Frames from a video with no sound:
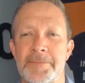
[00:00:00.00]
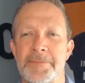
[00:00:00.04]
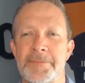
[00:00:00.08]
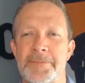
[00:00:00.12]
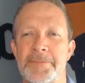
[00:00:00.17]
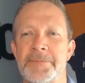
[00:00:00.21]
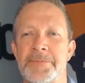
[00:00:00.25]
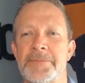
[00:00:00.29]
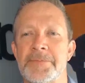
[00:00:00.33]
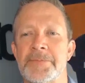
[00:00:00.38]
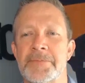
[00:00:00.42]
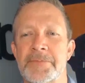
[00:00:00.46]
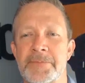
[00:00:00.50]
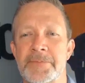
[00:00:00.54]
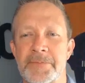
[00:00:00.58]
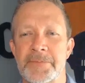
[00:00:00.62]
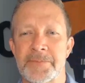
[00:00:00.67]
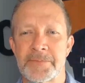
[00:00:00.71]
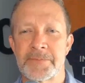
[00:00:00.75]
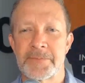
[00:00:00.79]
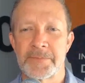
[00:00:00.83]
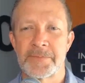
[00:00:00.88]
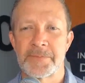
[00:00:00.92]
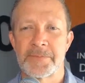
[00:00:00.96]

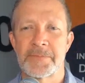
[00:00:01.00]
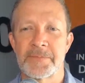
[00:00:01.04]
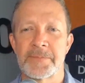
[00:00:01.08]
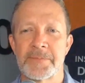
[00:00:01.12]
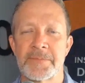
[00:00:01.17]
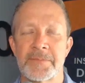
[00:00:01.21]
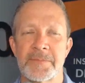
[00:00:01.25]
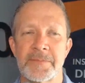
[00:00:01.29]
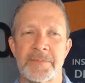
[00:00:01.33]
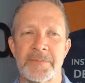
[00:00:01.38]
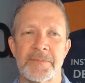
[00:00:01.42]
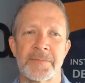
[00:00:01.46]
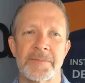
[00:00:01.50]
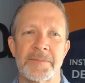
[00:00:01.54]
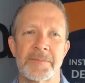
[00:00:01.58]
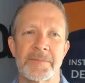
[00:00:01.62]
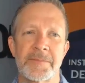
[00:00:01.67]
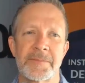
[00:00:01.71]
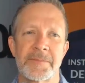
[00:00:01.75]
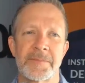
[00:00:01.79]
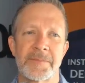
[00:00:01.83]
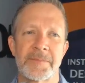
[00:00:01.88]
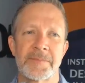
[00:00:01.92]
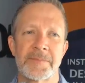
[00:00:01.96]

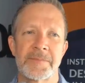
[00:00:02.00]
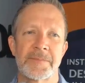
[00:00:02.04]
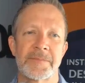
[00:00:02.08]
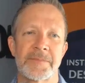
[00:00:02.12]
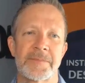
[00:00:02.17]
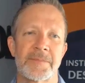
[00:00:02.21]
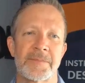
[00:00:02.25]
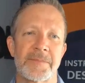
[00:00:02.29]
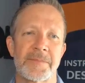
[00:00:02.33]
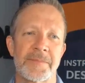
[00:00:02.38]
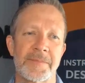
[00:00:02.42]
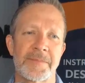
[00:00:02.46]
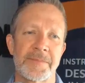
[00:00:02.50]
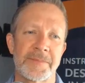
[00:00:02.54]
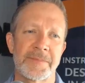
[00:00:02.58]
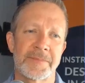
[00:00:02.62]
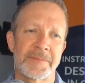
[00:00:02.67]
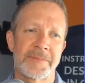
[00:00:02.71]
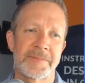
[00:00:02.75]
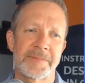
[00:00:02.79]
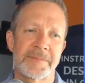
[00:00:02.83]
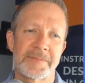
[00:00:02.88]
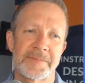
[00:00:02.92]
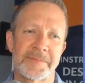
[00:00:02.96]

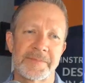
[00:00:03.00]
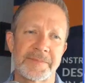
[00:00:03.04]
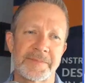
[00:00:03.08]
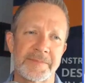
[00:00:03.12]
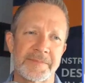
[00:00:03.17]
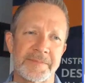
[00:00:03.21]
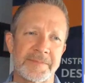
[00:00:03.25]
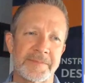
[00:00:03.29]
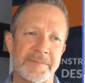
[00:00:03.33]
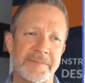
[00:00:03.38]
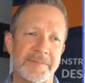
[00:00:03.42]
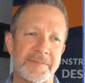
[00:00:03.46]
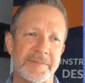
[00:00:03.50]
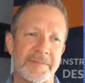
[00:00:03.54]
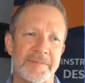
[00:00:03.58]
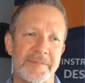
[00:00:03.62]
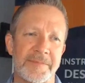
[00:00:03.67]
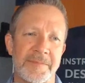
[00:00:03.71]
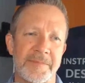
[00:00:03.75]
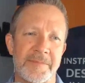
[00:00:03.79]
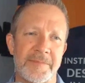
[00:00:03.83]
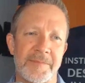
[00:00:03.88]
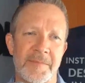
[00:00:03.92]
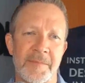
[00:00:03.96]

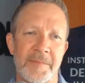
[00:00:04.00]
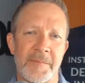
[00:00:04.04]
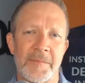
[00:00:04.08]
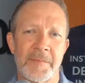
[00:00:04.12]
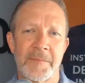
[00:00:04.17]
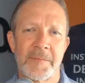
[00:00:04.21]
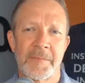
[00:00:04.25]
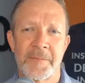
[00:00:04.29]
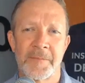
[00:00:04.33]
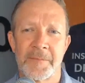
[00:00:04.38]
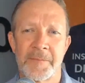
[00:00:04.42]
No words are spoken by the person on screen.